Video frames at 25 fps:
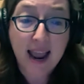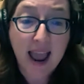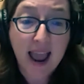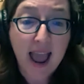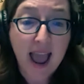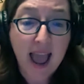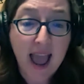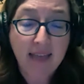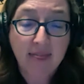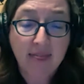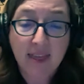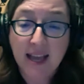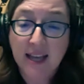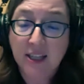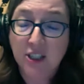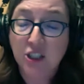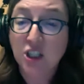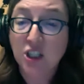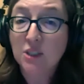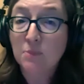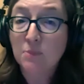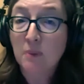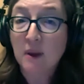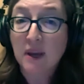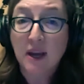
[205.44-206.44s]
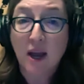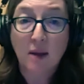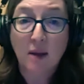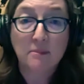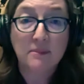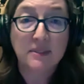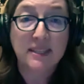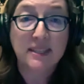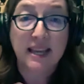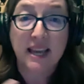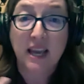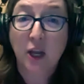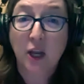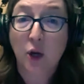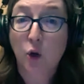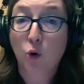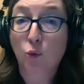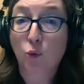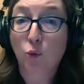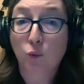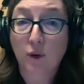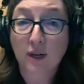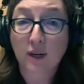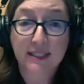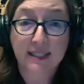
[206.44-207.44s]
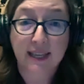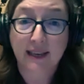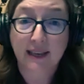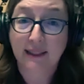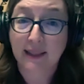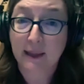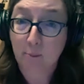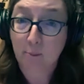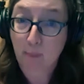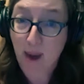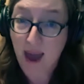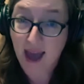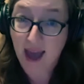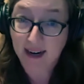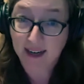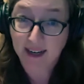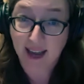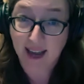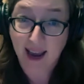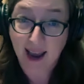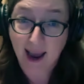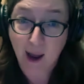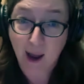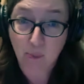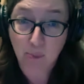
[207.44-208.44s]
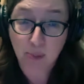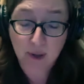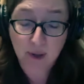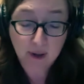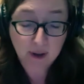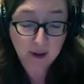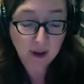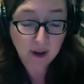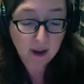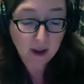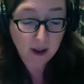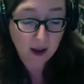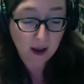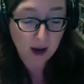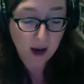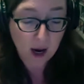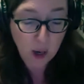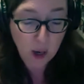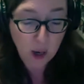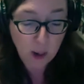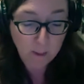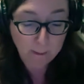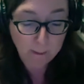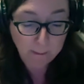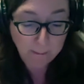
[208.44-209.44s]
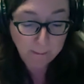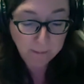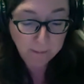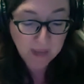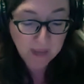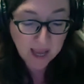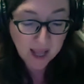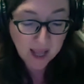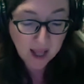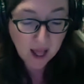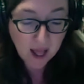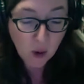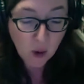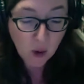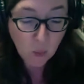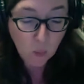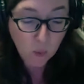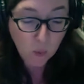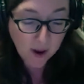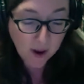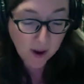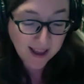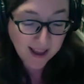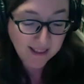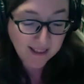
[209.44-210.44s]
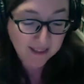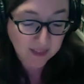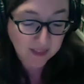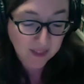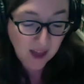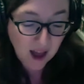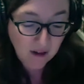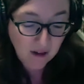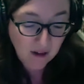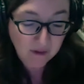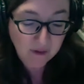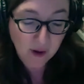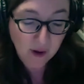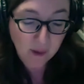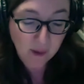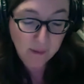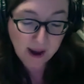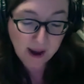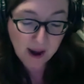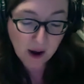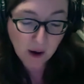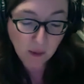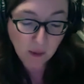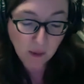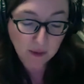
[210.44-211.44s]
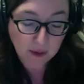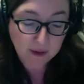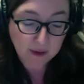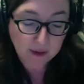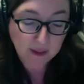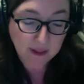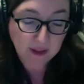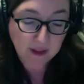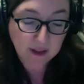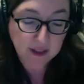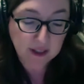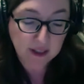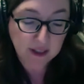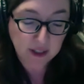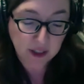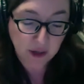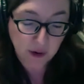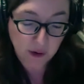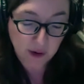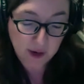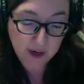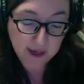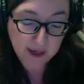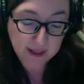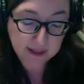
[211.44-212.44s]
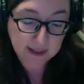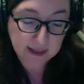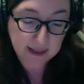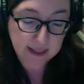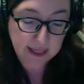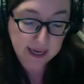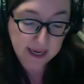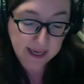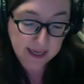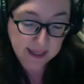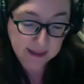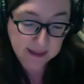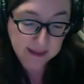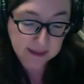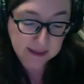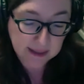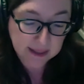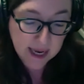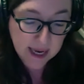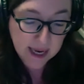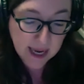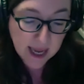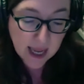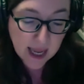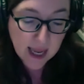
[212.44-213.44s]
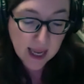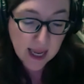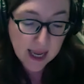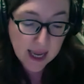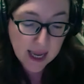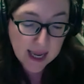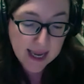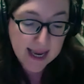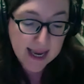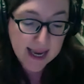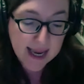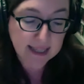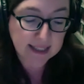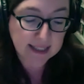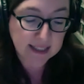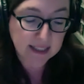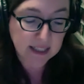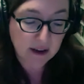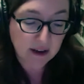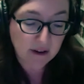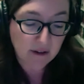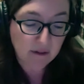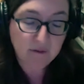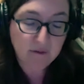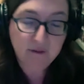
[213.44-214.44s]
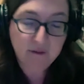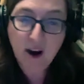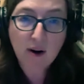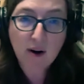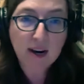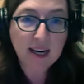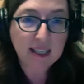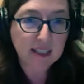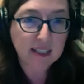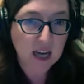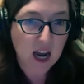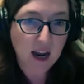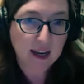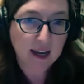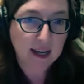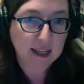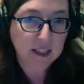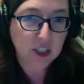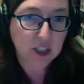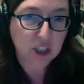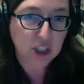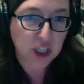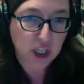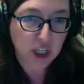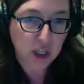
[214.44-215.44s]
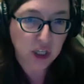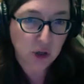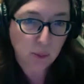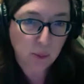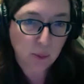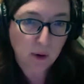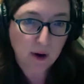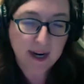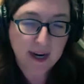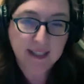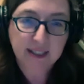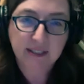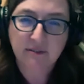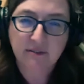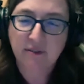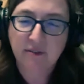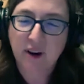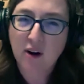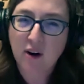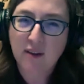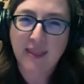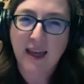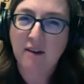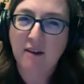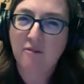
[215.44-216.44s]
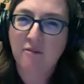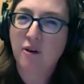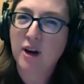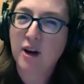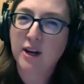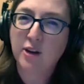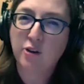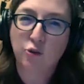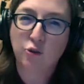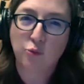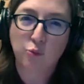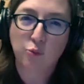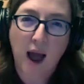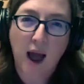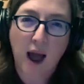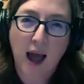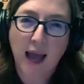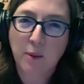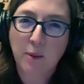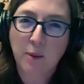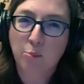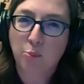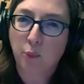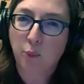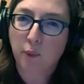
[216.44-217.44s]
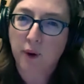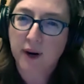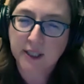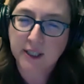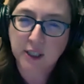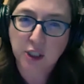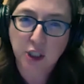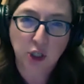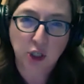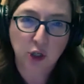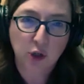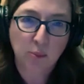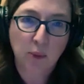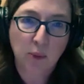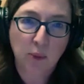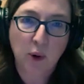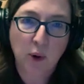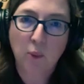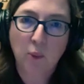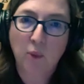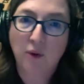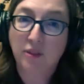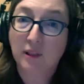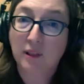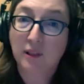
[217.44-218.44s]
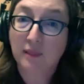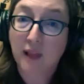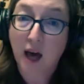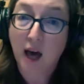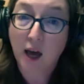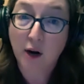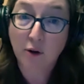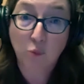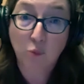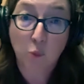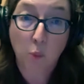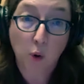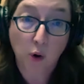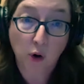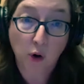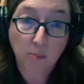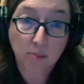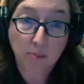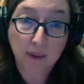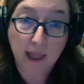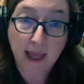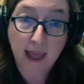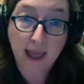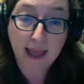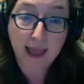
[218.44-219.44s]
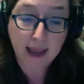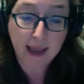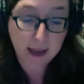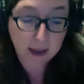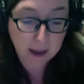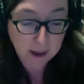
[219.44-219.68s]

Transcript: it just becomes increasingly madcap. What I love about this series is it's very tongue-in-cheek humor. It's that very dry British humor with a lot of wordplay.